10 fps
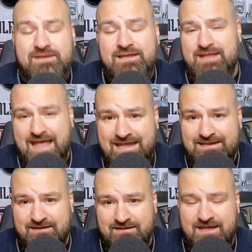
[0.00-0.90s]
get
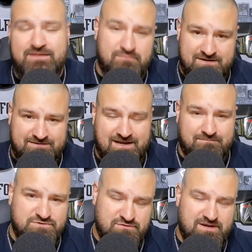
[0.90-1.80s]
end at the right time
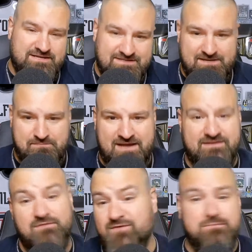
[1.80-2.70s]
so guys can get back to
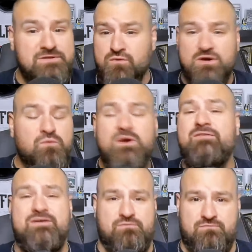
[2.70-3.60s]
their families, work,
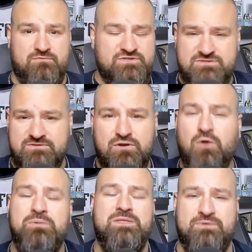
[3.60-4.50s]
whatever. Just
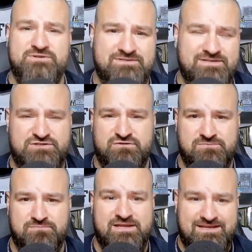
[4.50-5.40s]
don't be the person that shows
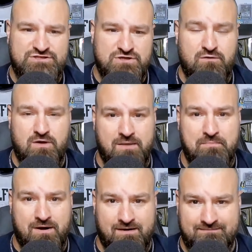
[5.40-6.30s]
up late. Show up
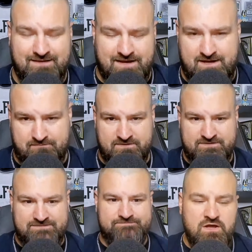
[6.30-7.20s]
on time.
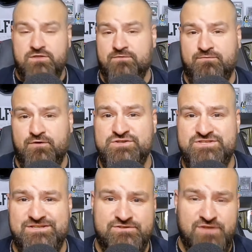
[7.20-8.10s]
The
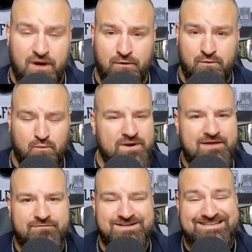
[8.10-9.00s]
first don't
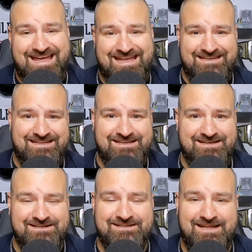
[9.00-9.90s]
whenever attending
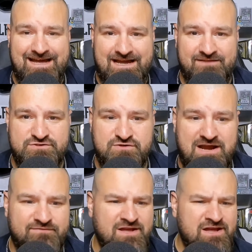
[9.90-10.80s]
a live
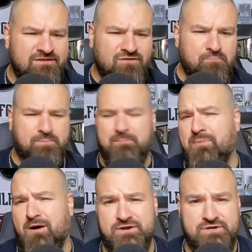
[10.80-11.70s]
draft: don't
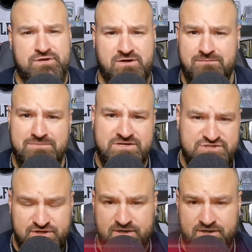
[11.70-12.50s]
bombard your commissioner.